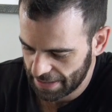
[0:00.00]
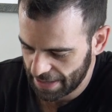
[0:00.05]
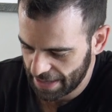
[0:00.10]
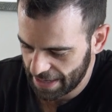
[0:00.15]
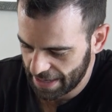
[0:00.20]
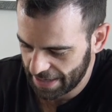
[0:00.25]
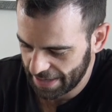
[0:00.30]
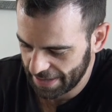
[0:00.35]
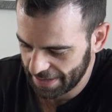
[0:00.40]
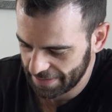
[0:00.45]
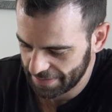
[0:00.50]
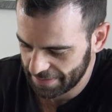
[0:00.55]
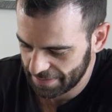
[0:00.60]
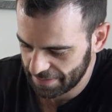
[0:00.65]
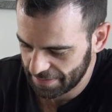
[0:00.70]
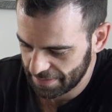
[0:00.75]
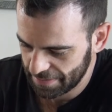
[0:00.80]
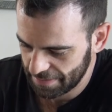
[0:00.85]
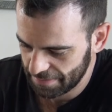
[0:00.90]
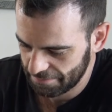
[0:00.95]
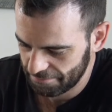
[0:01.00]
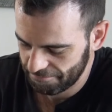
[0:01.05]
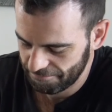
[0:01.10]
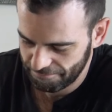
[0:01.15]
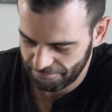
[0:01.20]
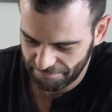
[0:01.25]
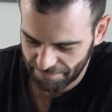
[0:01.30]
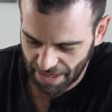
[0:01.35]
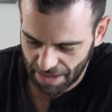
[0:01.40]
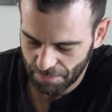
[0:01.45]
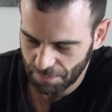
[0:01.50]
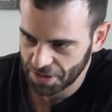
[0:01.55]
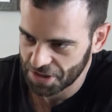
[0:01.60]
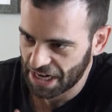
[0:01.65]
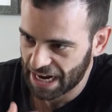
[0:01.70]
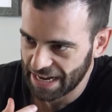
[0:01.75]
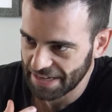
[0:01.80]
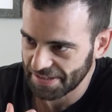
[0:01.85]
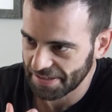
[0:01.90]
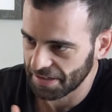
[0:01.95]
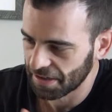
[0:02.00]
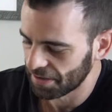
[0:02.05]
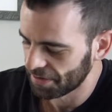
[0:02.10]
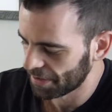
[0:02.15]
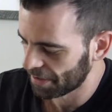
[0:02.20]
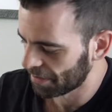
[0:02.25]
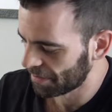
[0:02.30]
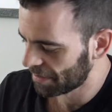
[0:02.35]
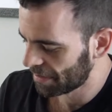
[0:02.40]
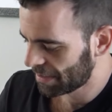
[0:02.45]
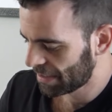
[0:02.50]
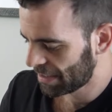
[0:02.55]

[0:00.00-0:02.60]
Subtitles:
and not much acid on there.